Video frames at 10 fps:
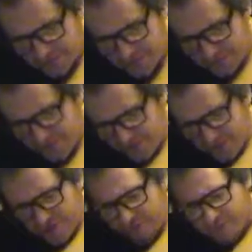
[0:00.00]
The
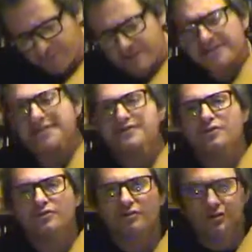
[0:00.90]
styrofoam doesn't even
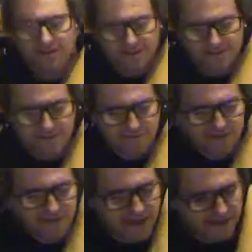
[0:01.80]
look like it's even
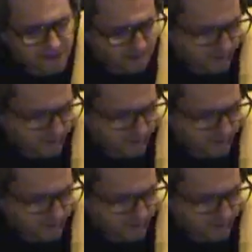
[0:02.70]
been out of the